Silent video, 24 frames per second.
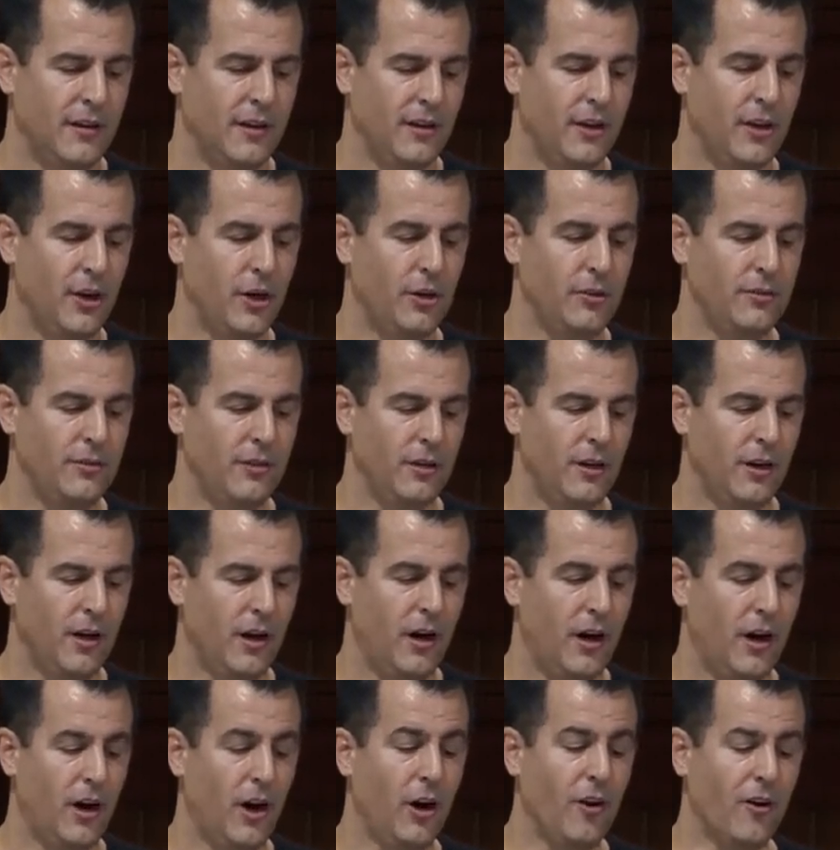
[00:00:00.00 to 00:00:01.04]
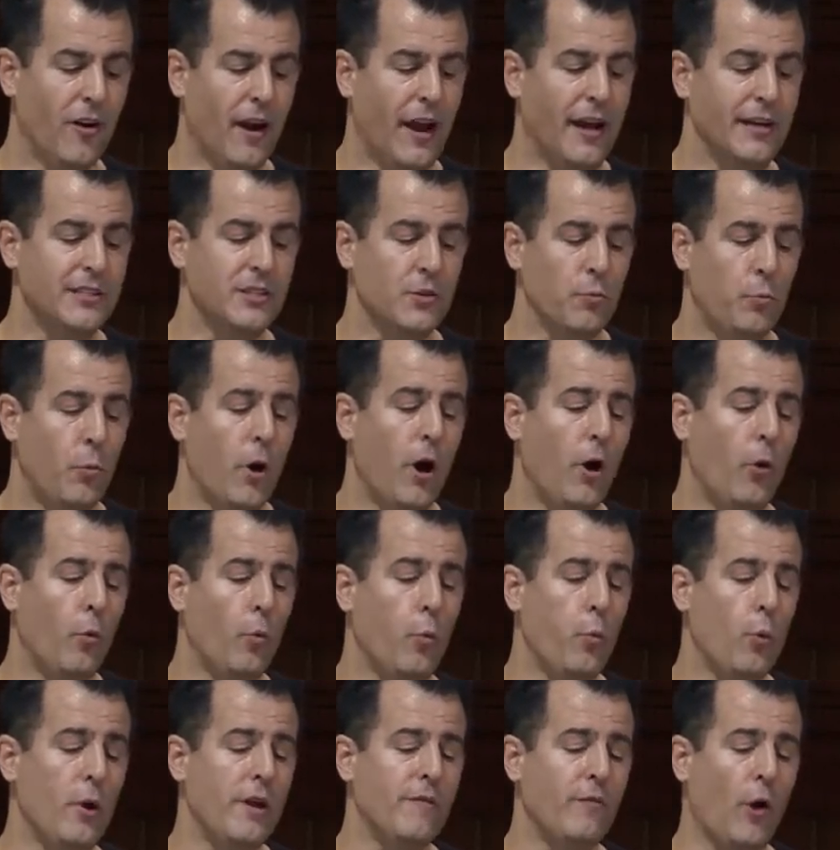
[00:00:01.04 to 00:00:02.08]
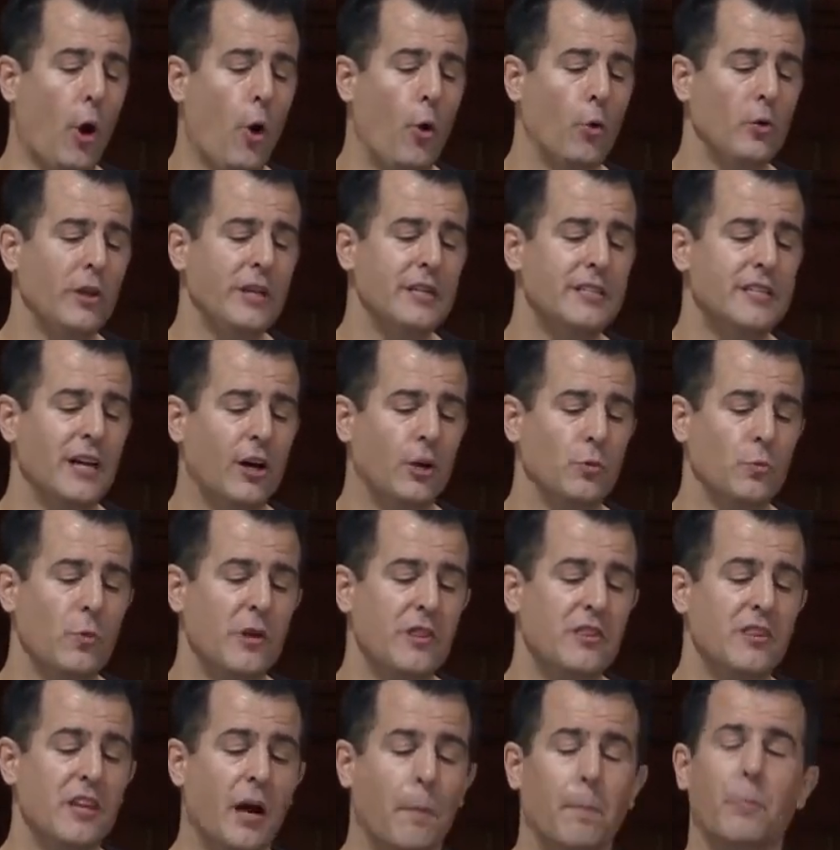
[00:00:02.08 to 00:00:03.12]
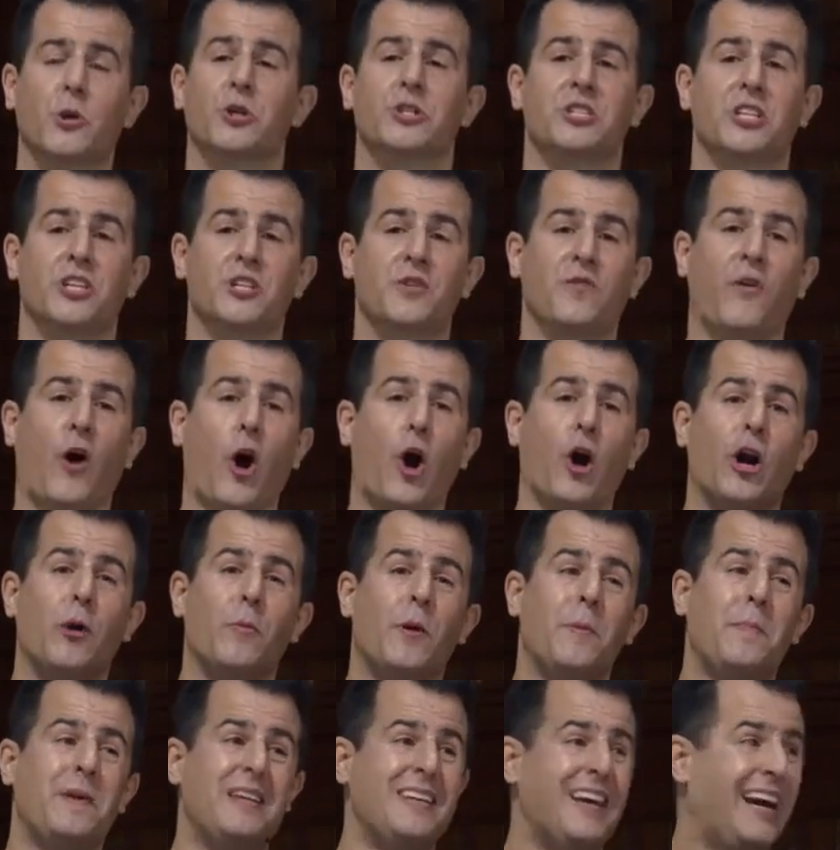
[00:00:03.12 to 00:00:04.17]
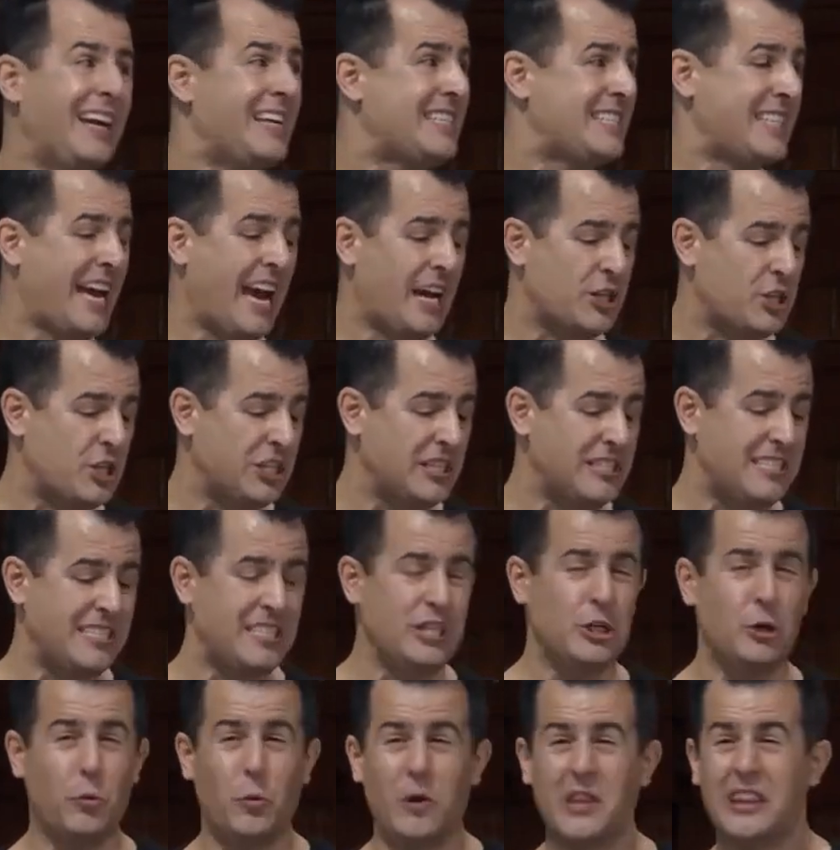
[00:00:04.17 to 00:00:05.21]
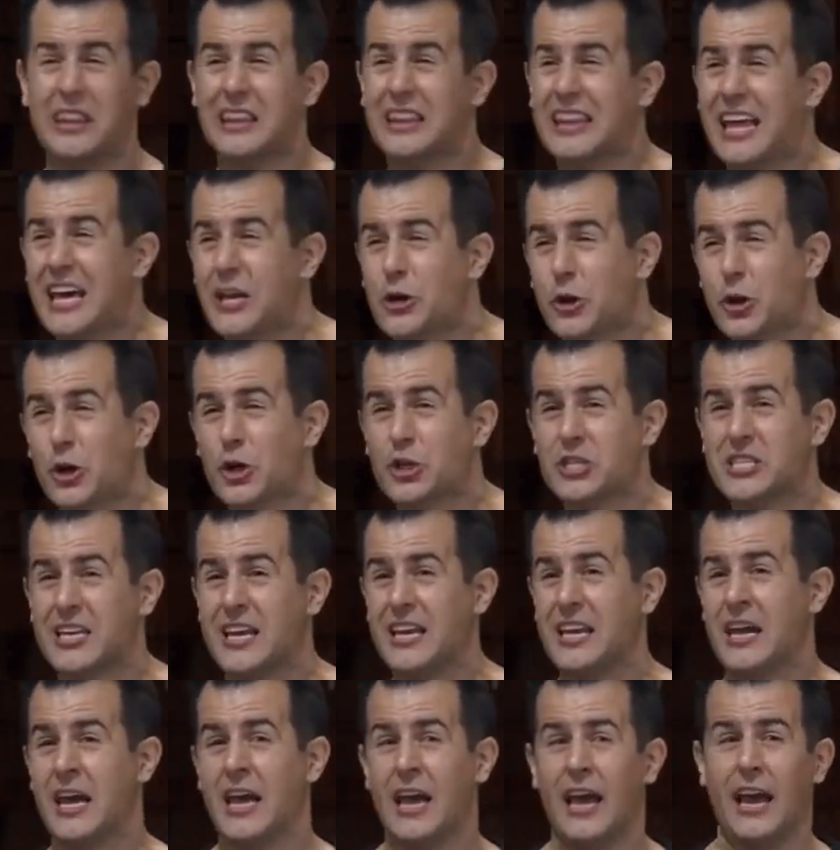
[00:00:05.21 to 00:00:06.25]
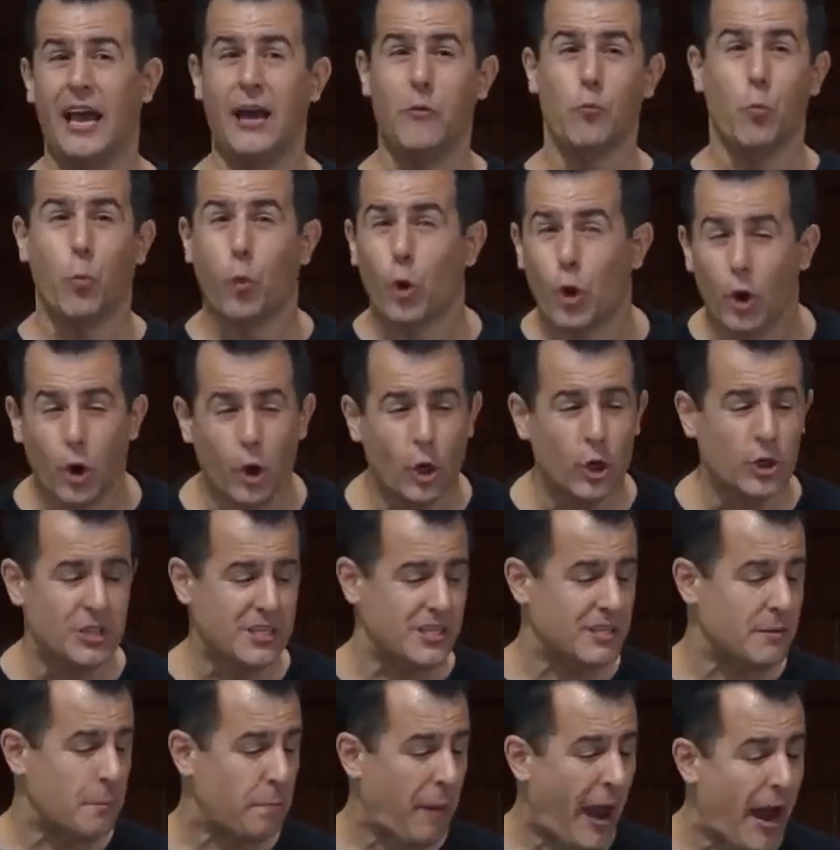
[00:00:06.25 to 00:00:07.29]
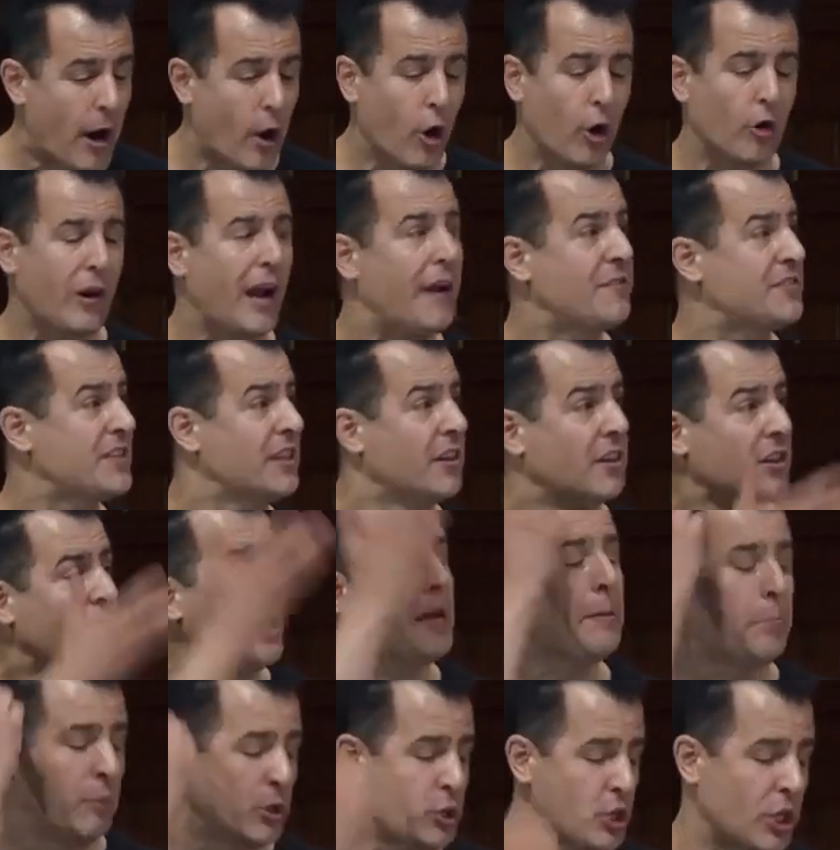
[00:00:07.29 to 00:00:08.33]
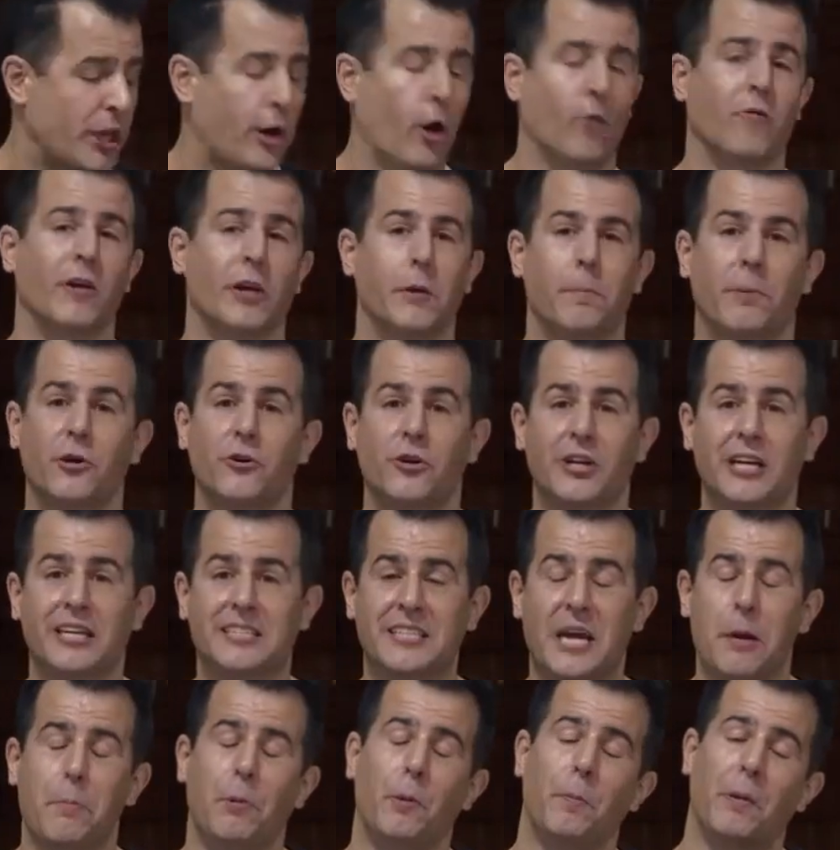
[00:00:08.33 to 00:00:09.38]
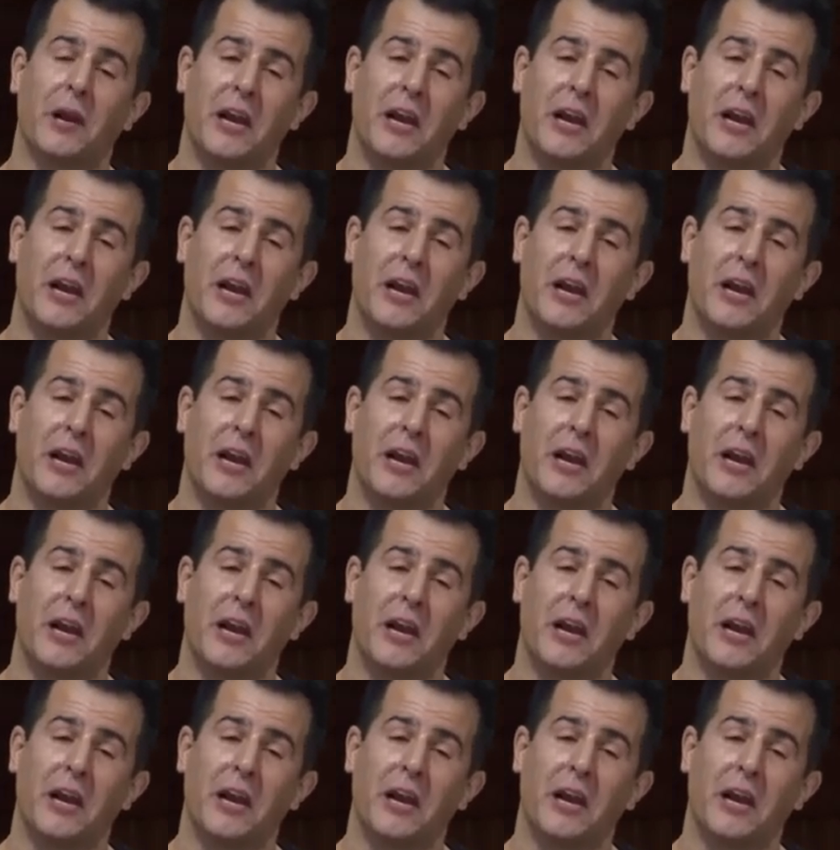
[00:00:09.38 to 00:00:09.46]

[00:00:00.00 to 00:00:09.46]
No? All right. Well, we've only dealt with numbers thus far. It would be nice to actually deal with letters and, and words and paragraphs and the like, much like our readability example.